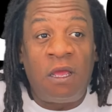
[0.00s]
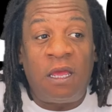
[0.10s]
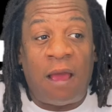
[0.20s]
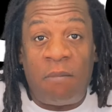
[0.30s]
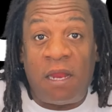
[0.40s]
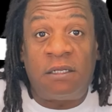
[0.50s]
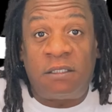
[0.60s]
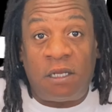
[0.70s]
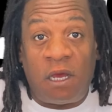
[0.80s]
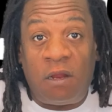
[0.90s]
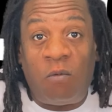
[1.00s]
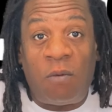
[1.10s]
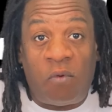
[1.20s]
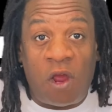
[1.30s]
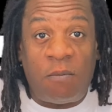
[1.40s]
I met his son at one
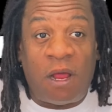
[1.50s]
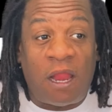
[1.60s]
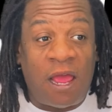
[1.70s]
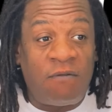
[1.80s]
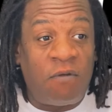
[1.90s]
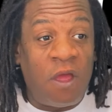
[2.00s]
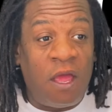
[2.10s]
point in my life.